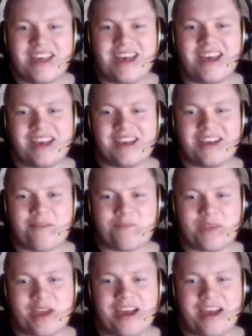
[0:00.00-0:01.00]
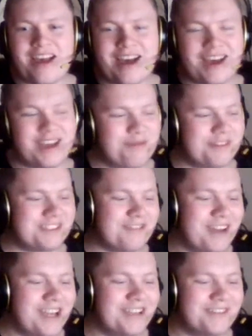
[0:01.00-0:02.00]
I was
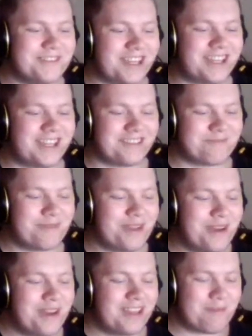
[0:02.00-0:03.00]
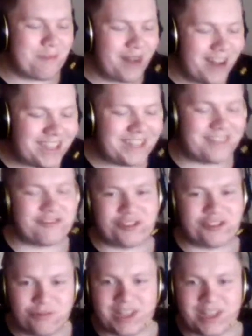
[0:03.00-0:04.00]
trying to say that the Python
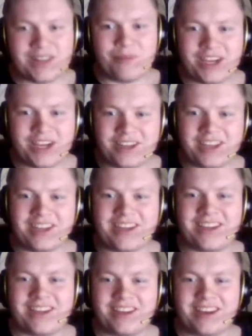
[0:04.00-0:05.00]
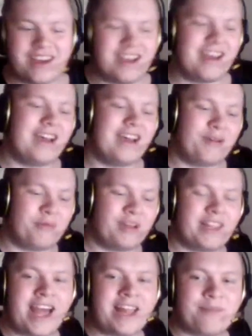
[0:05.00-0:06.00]
QML binding will
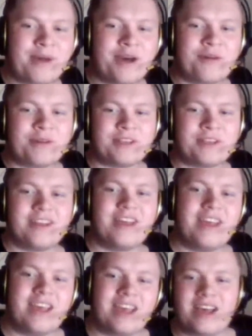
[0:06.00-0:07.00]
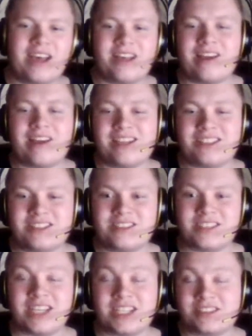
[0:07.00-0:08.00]
help out
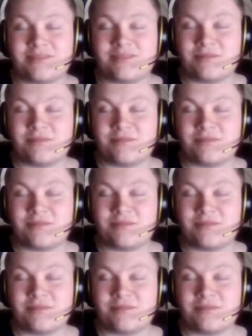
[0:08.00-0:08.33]
since